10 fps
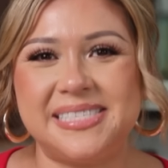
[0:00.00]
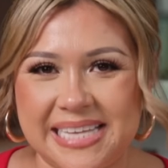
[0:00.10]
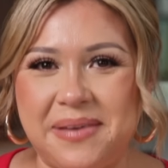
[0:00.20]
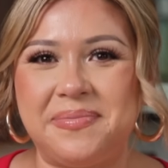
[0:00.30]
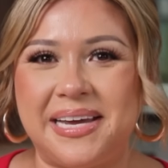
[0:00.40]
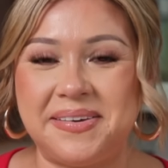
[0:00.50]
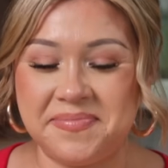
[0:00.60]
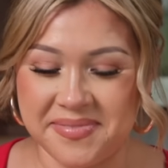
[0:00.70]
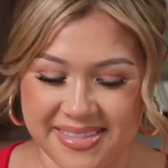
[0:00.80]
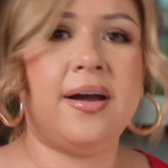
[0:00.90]
steam them.
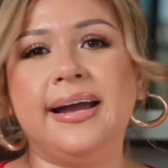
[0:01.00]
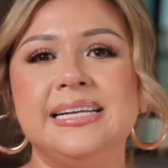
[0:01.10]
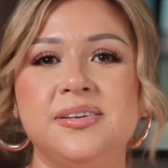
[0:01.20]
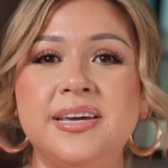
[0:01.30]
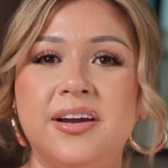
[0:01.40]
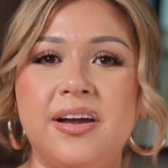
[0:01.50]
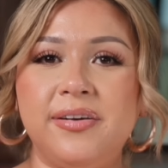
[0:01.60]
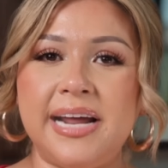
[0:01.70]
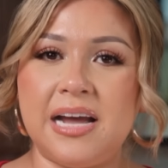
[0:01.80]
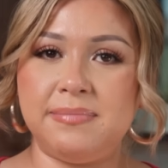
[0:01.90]
Alright guys, so here I
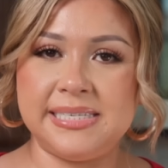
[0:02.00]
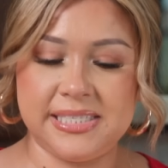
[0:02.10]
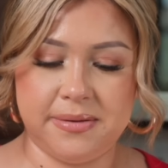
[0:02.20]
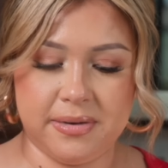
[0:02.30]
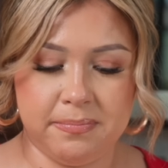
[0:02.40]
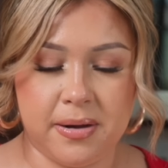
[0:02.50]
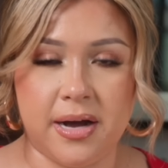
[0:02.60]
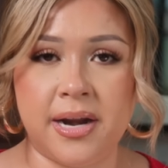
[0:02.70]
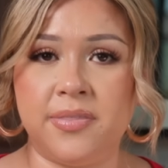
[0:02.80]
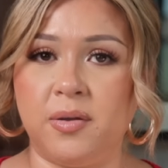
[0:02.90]
already have my steamer
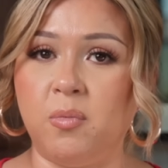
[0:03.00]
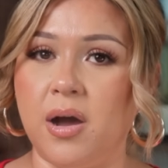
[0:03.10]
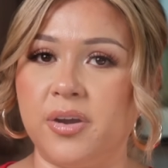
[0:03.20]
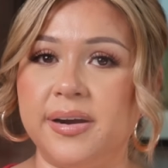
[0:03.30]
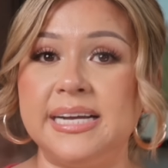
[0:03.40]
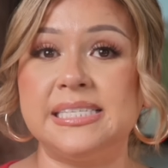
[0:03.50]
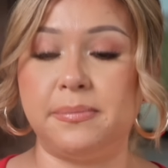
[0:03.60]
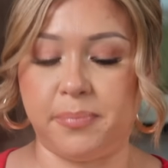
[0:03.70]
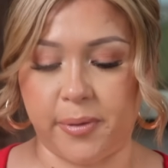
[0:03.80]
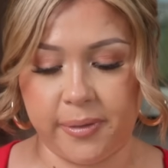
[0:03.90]
pot. The water is
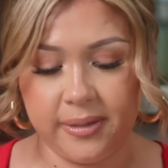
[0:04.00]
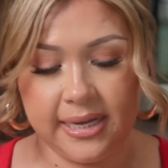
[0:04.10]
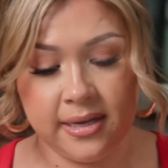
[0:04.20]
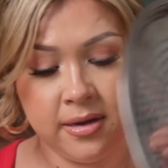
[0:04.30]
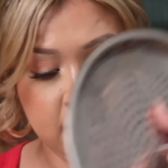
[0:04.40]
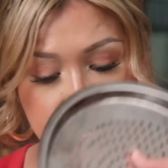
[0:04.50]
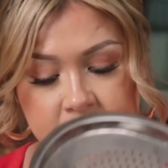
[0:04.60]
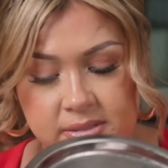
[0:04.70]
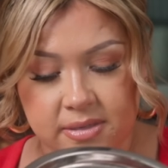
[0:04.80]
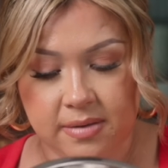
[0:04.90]
boiling,
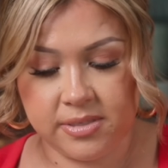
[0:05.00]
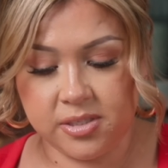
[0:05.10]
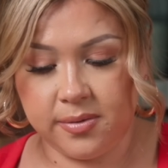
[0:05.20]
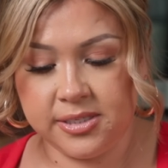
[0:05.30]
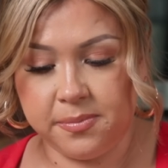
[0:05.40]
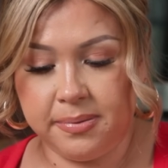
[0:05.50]
and I'm just going to